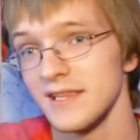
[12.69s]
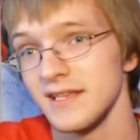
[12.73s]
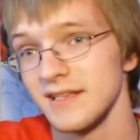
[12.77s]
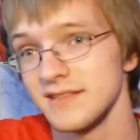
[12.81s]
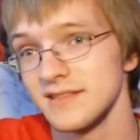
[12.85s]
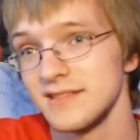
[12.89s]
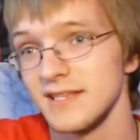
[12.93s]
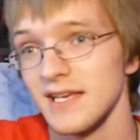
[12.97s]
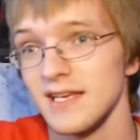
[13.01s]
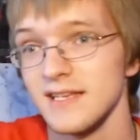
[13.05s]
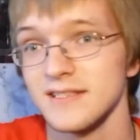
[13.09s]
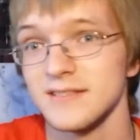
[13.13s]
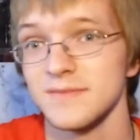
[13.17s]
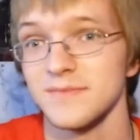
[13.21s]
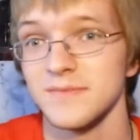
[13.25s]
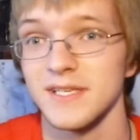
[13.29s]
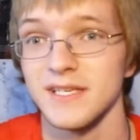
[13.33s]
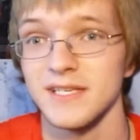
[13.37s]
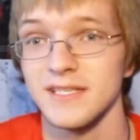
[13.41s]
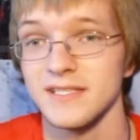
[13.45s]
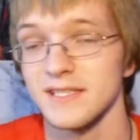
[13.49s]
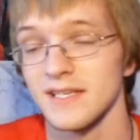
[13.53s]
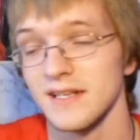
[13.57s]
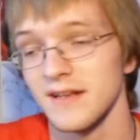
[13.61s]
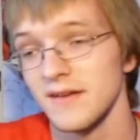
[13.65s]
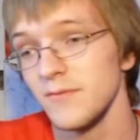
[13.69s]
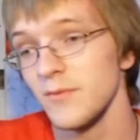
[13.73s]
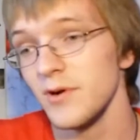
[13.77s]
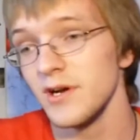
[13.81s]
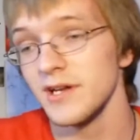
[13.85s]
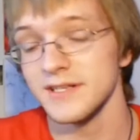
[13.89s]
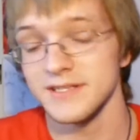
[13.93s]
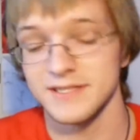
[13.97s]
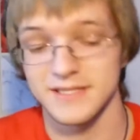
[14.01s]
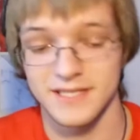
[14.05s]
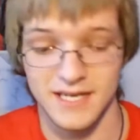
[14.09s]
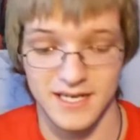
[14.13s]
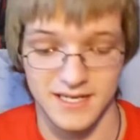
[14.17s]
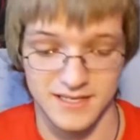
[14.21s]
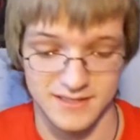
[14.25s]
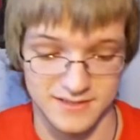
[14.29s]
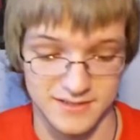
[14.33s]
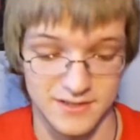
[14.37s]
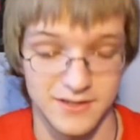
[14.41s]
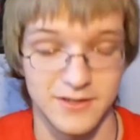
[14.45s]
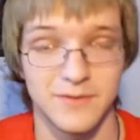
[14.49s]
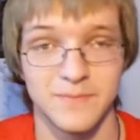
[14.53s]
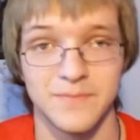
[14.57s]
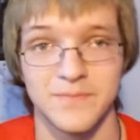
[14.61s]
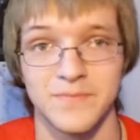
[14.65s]
to say some things that I want to say.
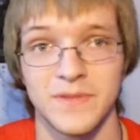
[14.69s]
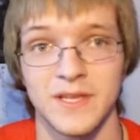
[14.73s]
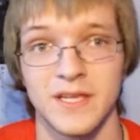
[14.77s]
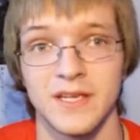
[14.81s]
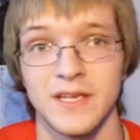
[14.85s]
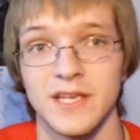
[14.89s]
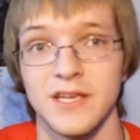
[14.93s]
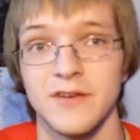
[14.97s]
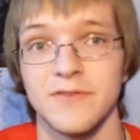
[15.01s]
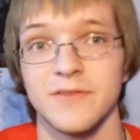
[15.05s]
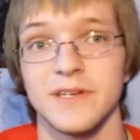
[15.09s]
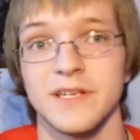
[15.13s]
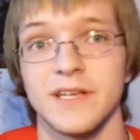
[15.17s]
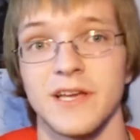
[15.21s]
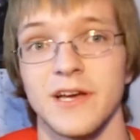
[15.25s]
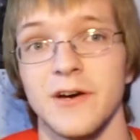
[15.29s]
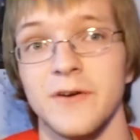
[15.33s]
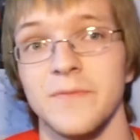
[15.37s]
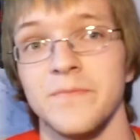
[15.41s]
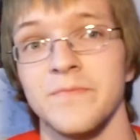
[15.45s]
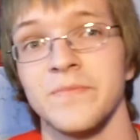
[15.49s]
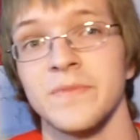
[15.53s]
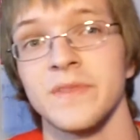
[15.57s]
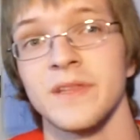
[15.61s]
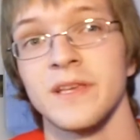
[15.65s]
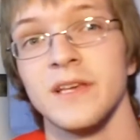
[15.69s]
So, here we go.